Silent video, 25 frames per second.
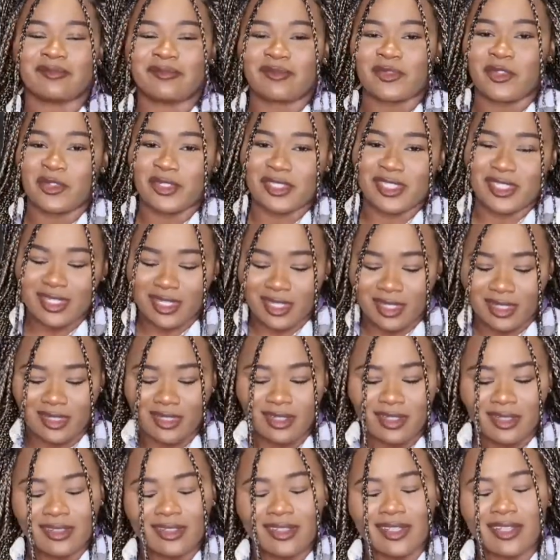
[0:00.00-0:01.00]
or
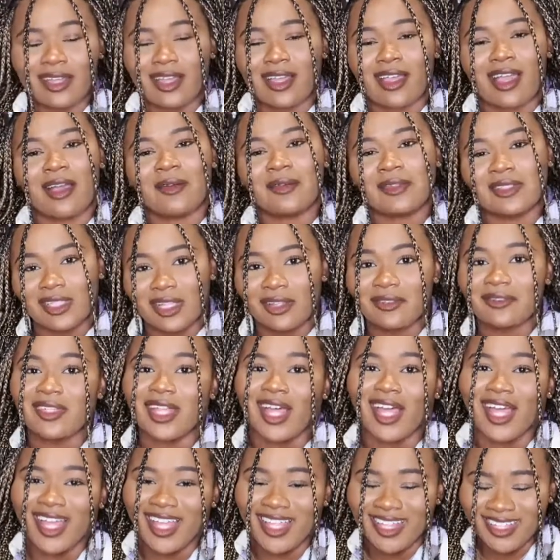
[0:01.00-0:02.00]
Tiana. I would love
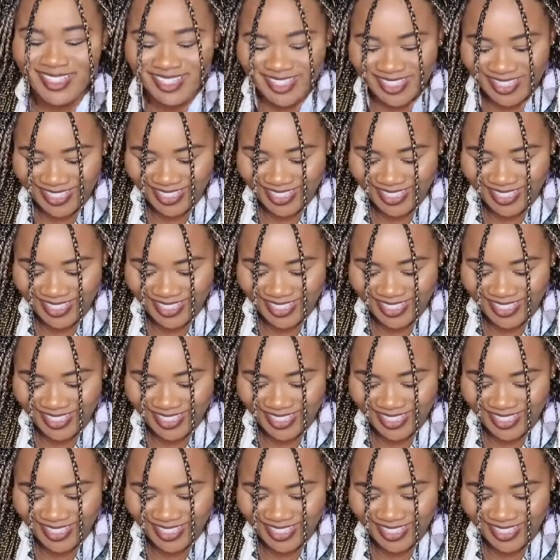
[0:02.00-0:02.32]
that.